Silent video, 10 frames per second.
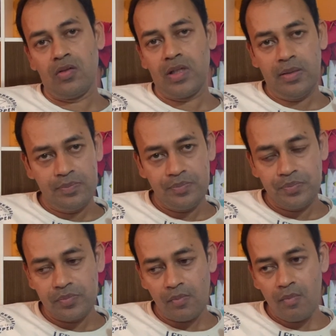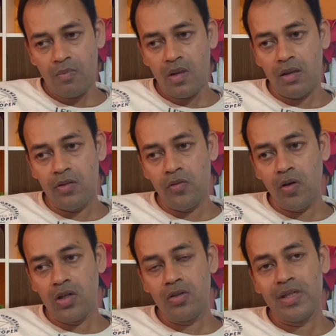Okay, you
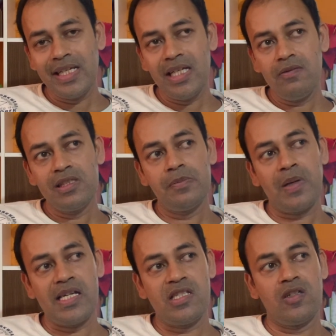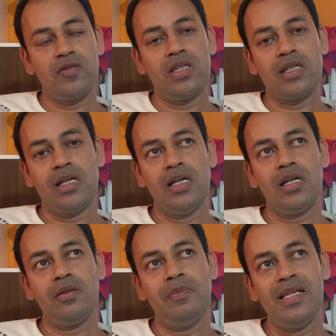want to deal with the pricing of the
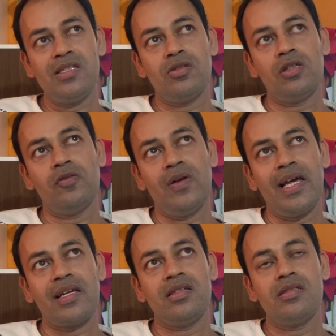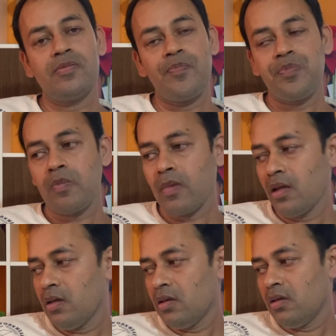car based on the various
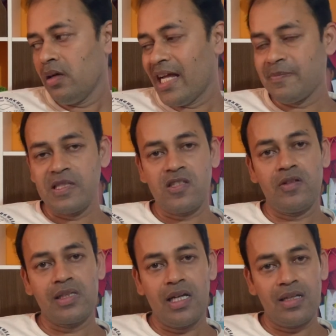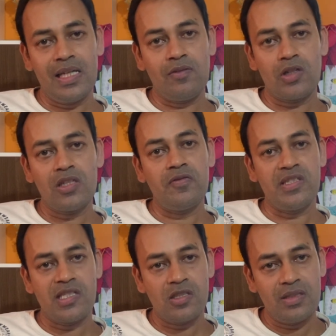aspects of the car, like what are the
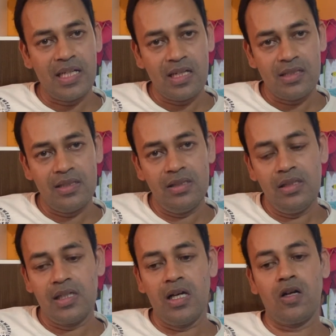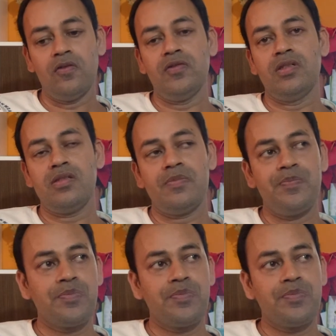features that the car offers.